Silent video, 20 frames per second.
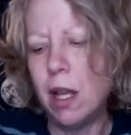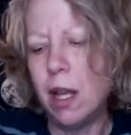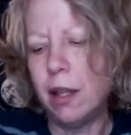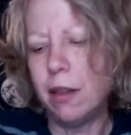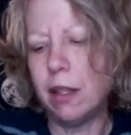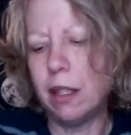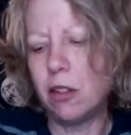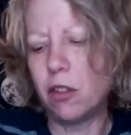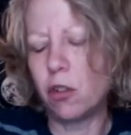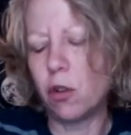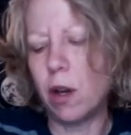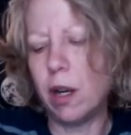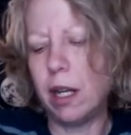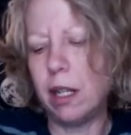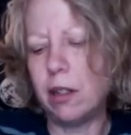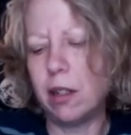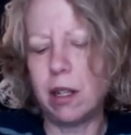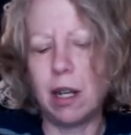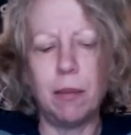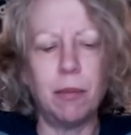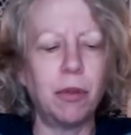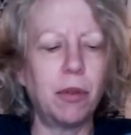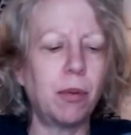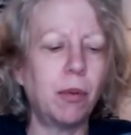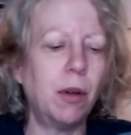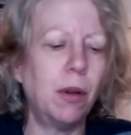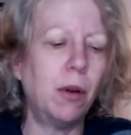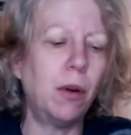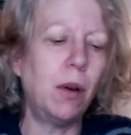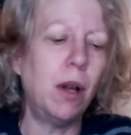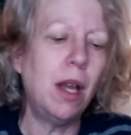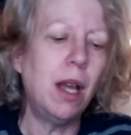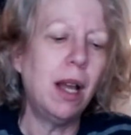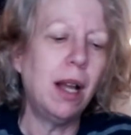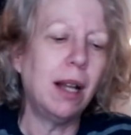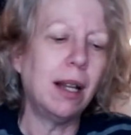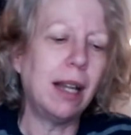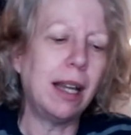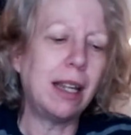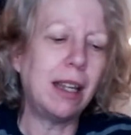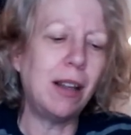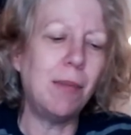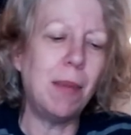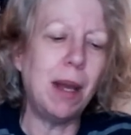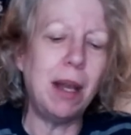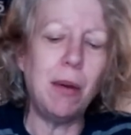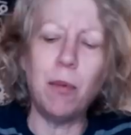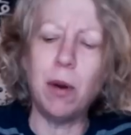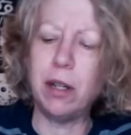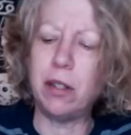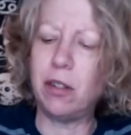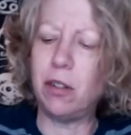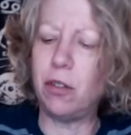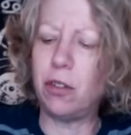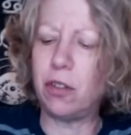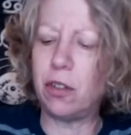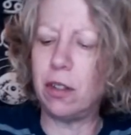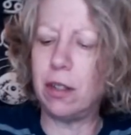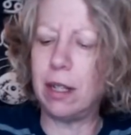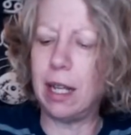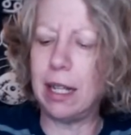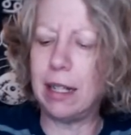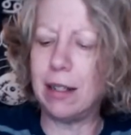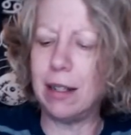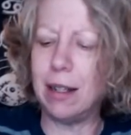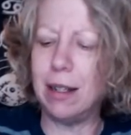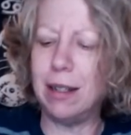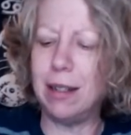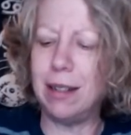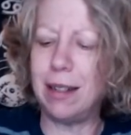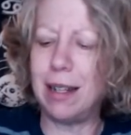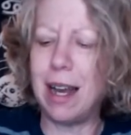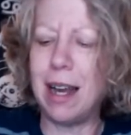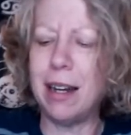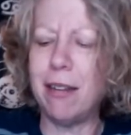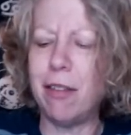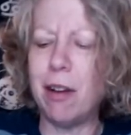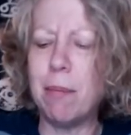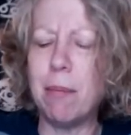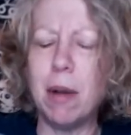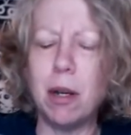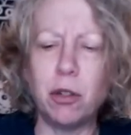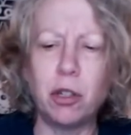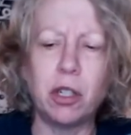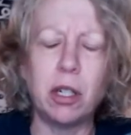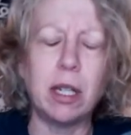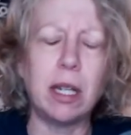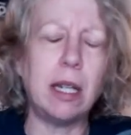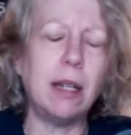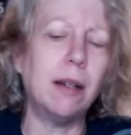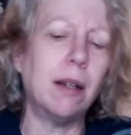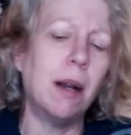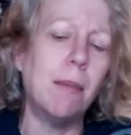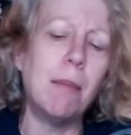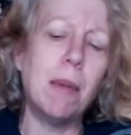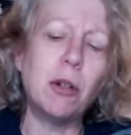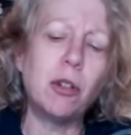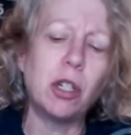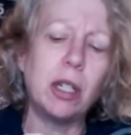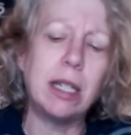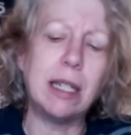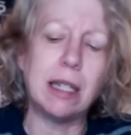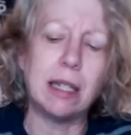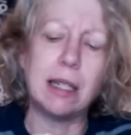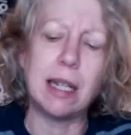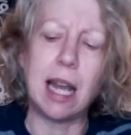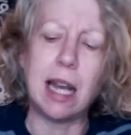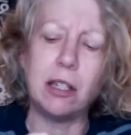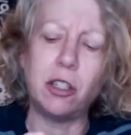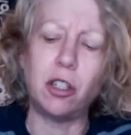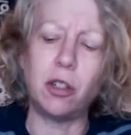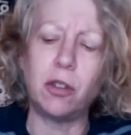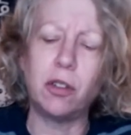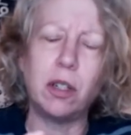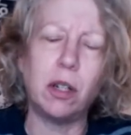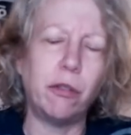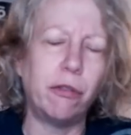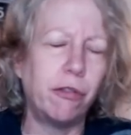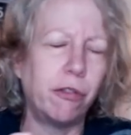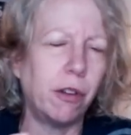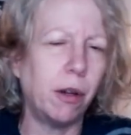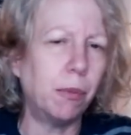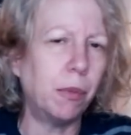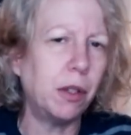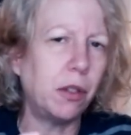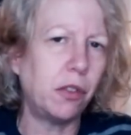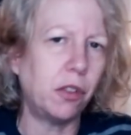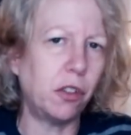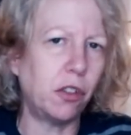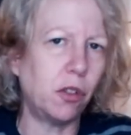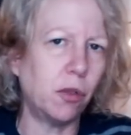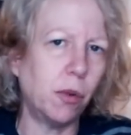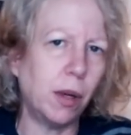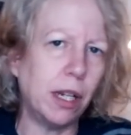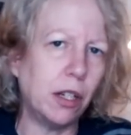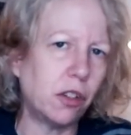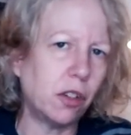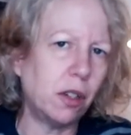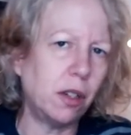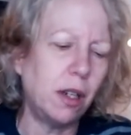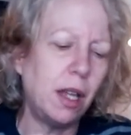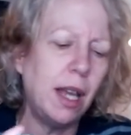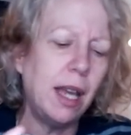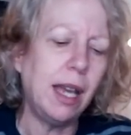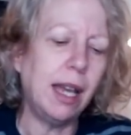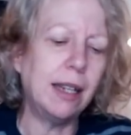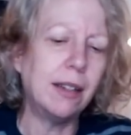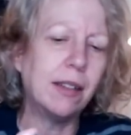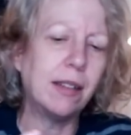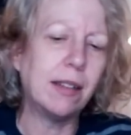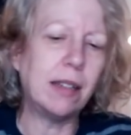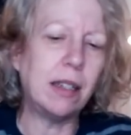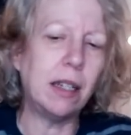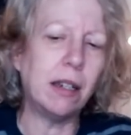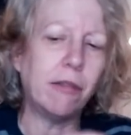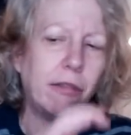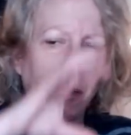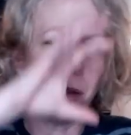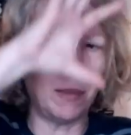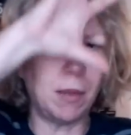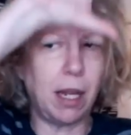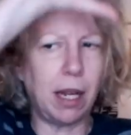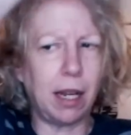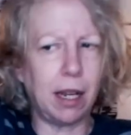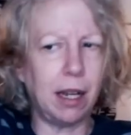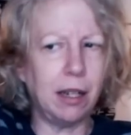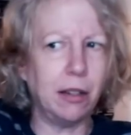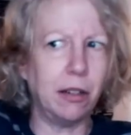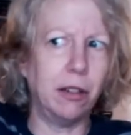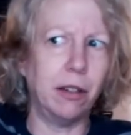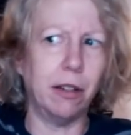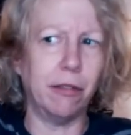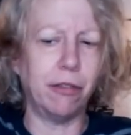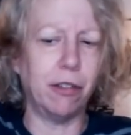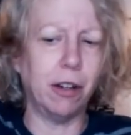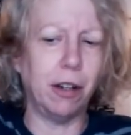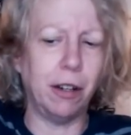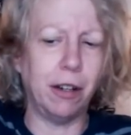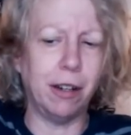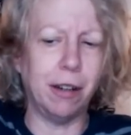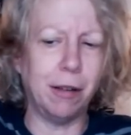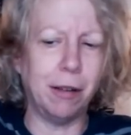that's trying to come through. Like you may want to like kind of emotionally detach yourself from the situation and see it from like a different